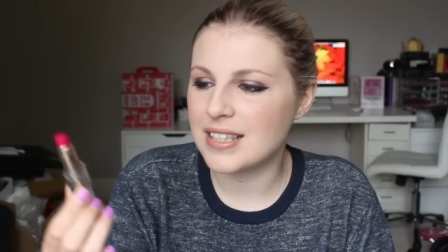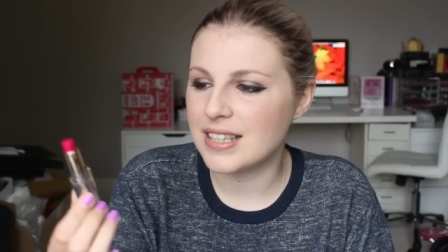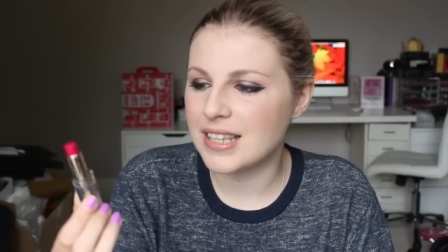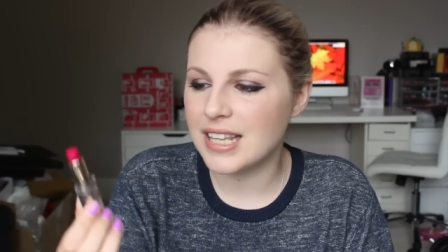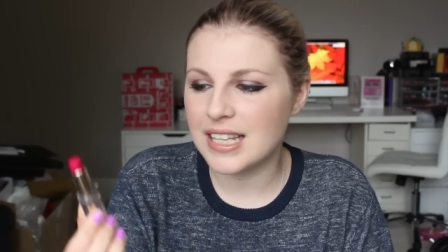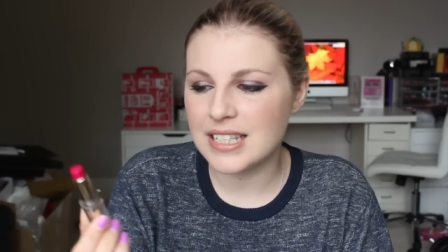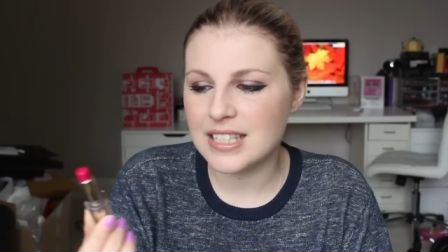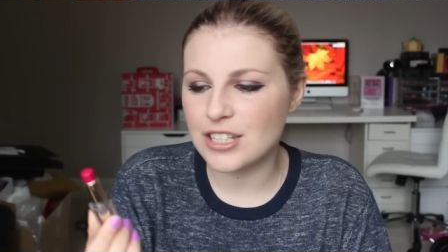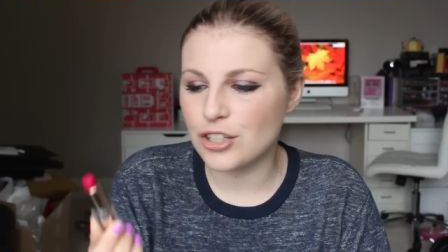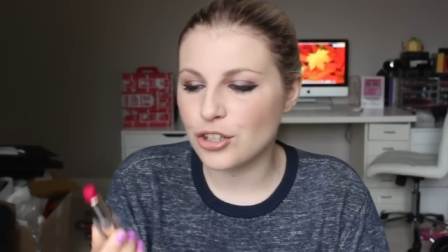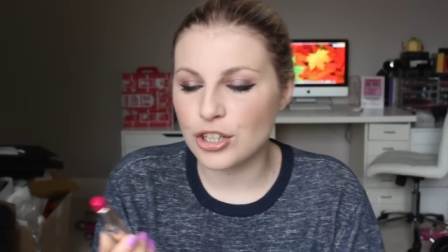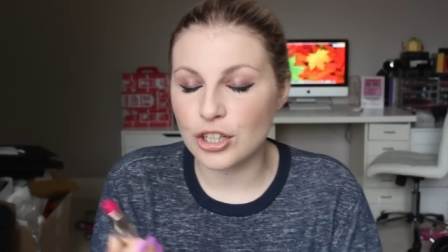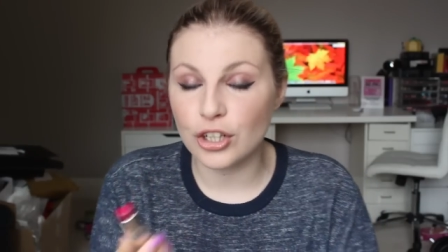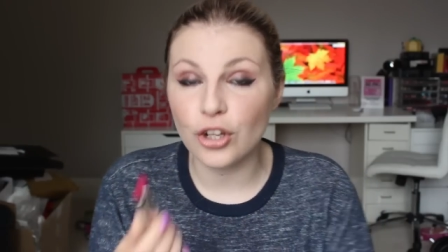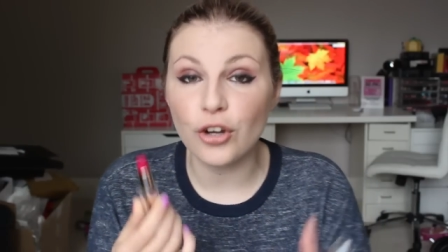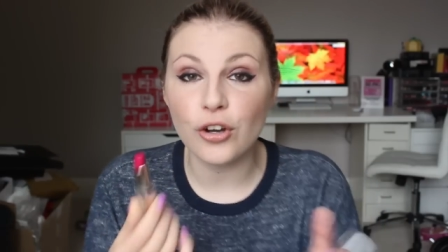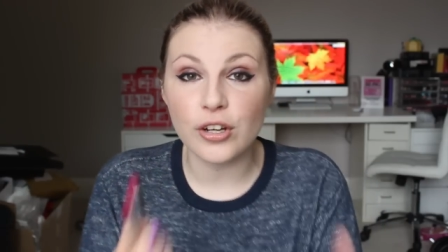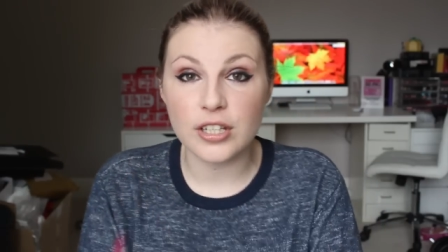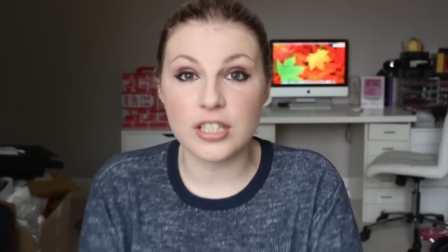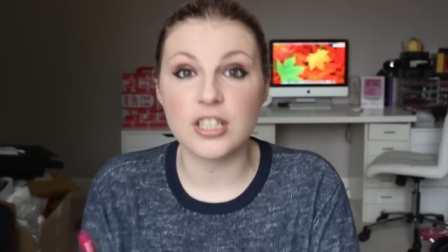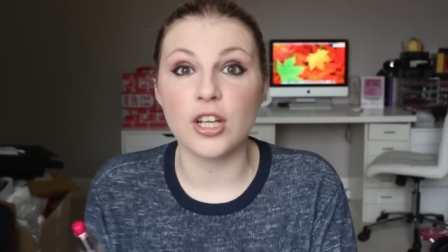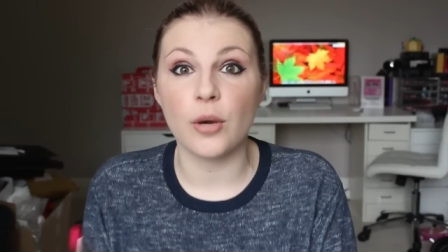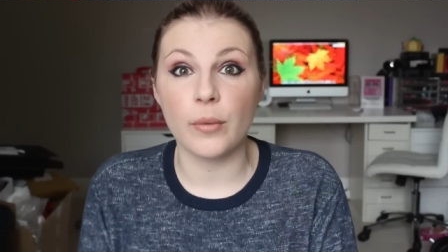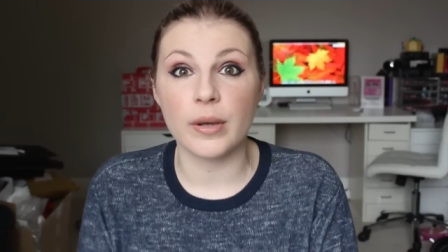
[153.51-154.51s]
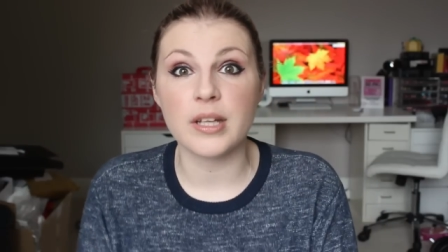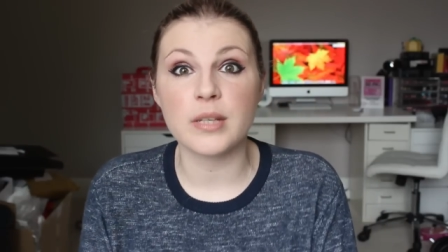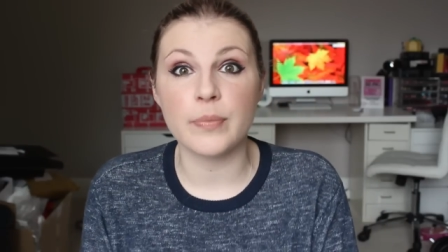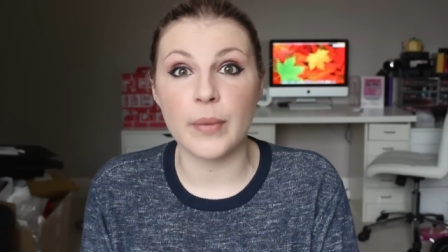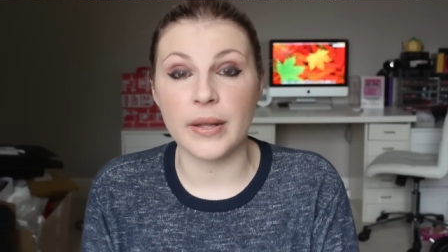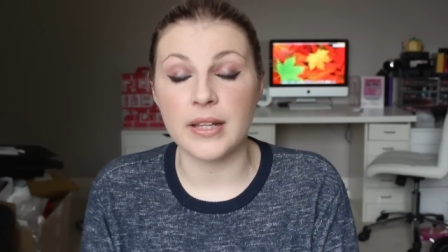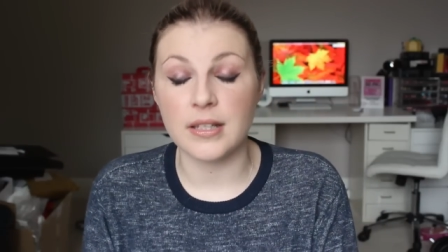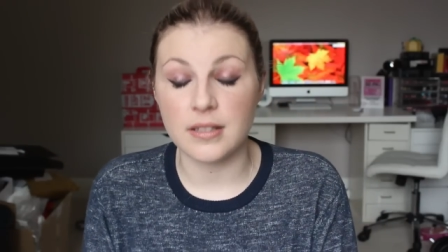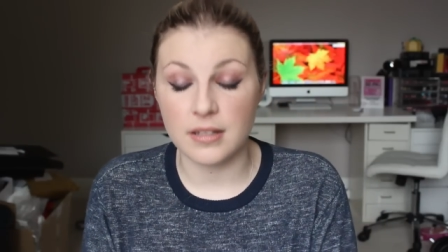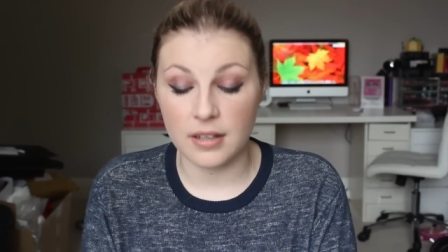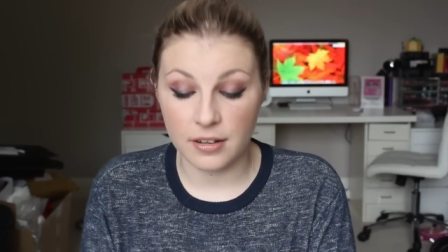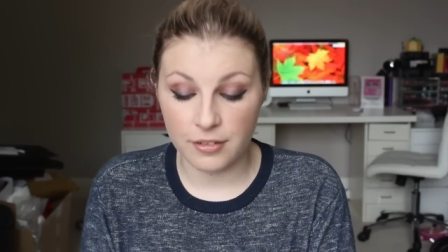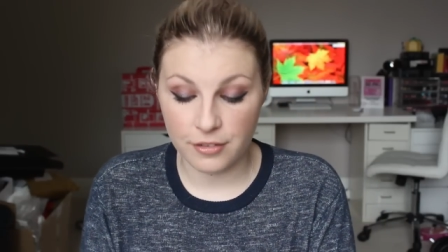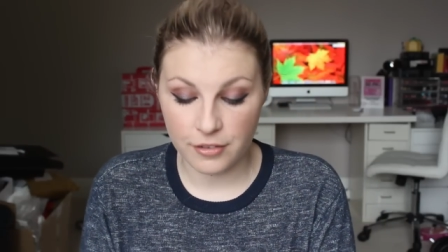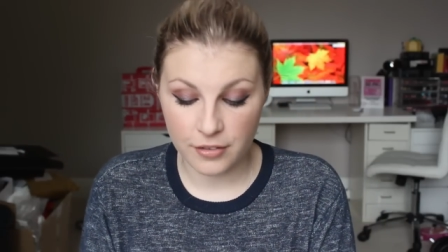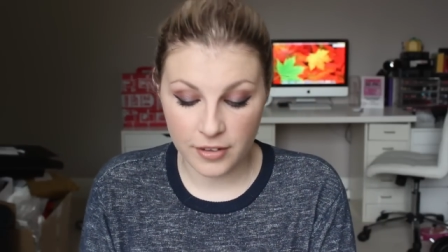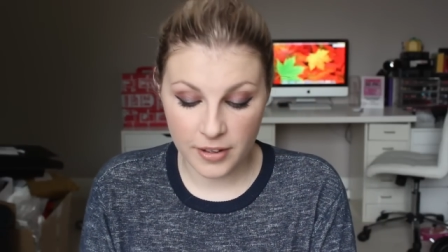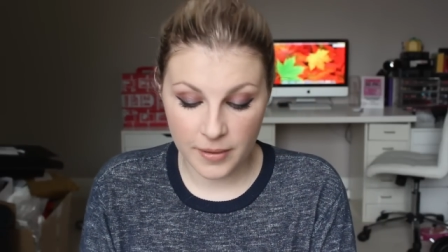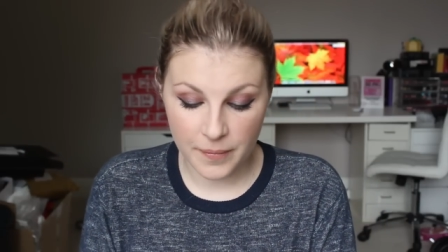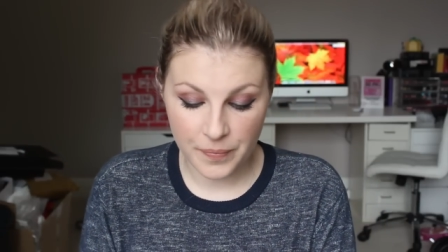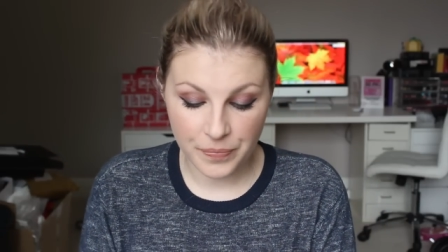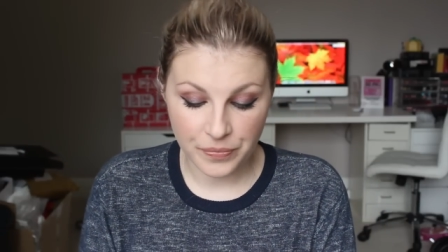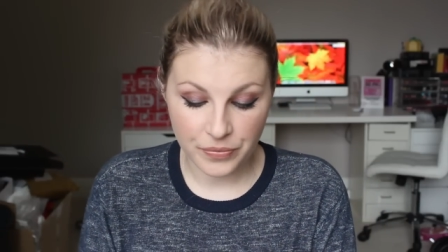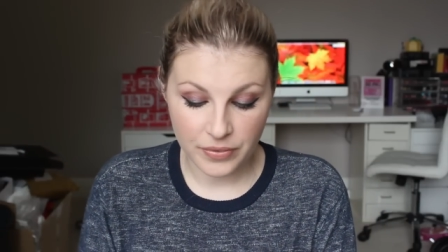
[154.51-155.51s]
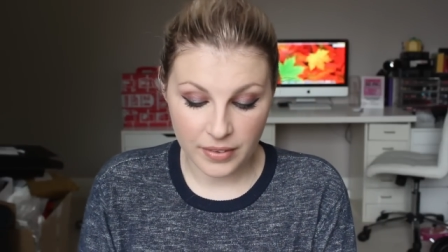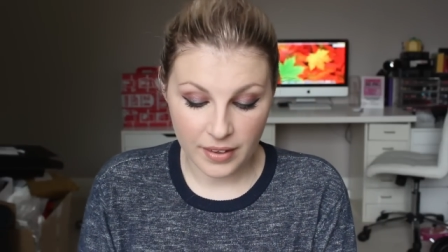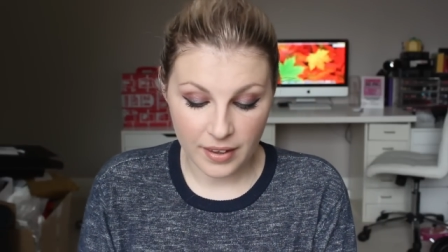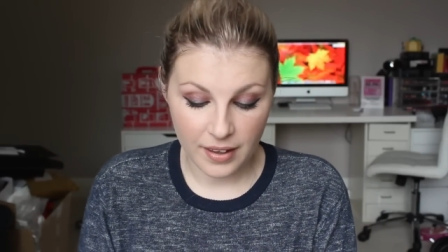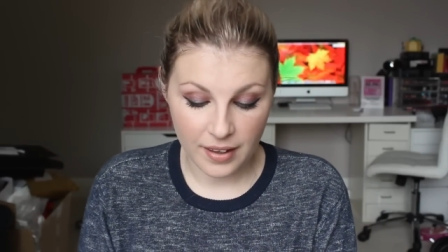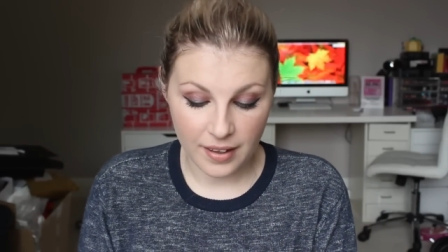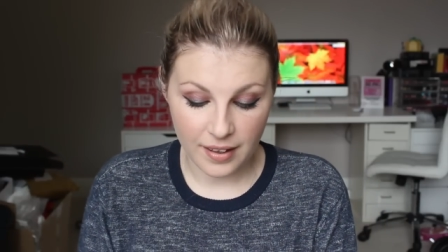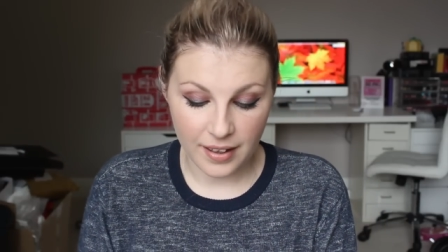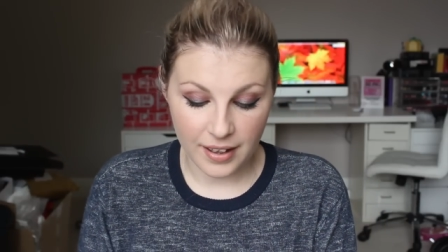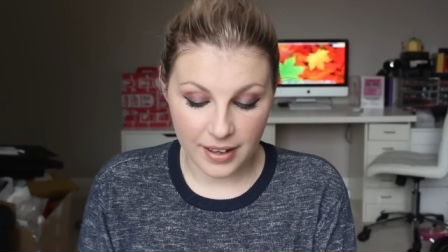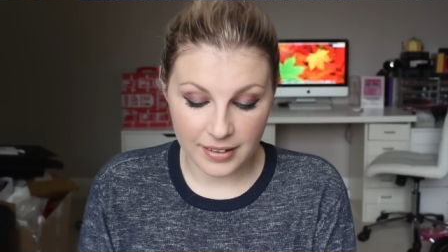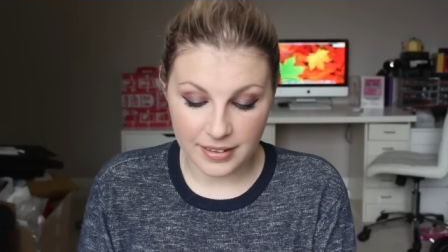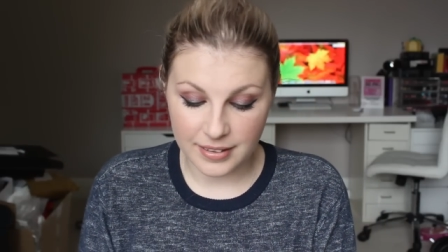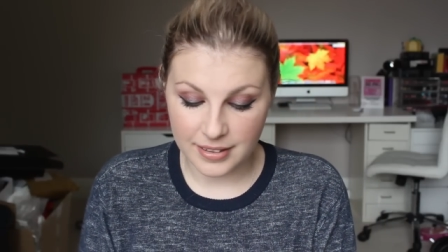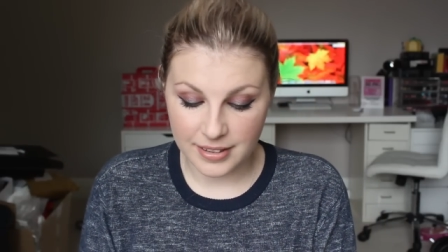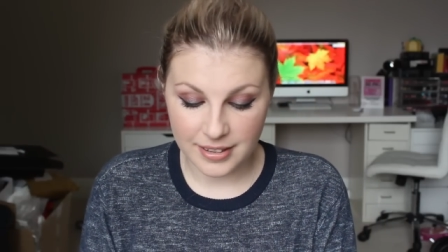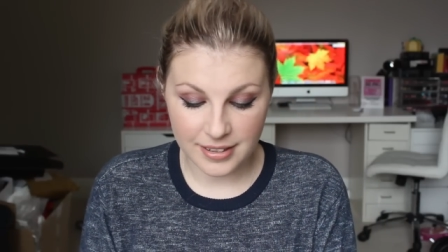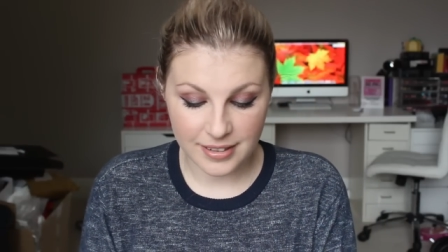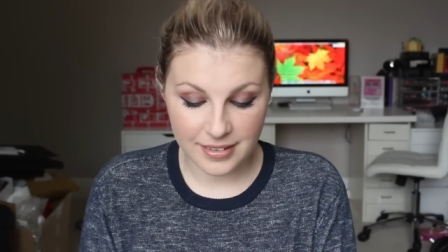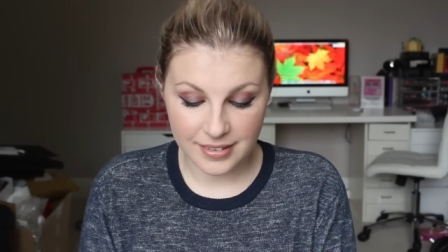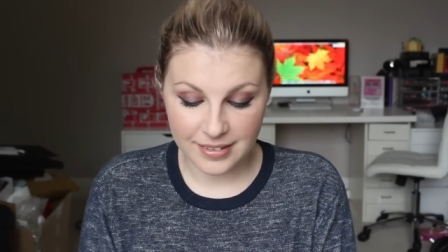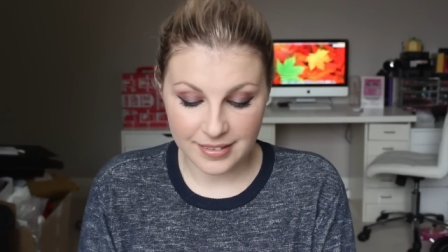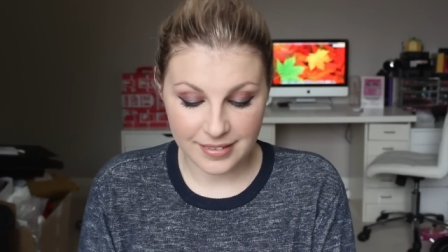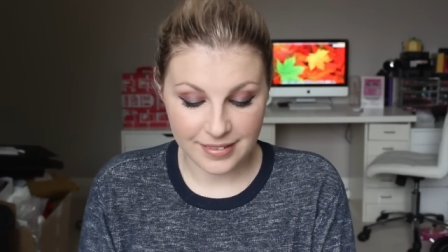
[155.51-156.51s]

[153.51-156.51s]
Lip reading: This just looks so expensive, and